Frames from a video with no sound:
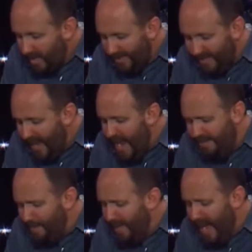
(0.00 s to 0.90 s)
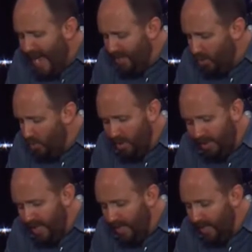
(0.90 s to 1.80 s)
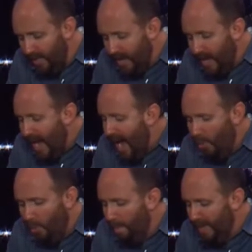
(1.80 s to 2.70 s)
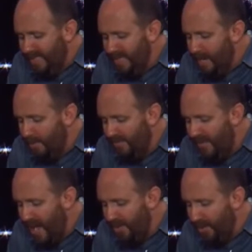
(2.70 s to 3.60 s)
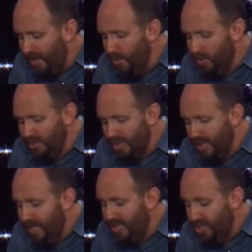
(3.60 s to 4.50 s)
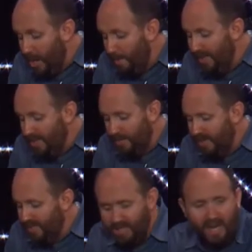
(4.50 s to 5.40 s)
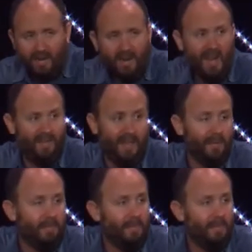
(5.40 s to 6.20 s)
Today I've begotten you, or again, I will be to him a father, and he shall be to me a son. None of them.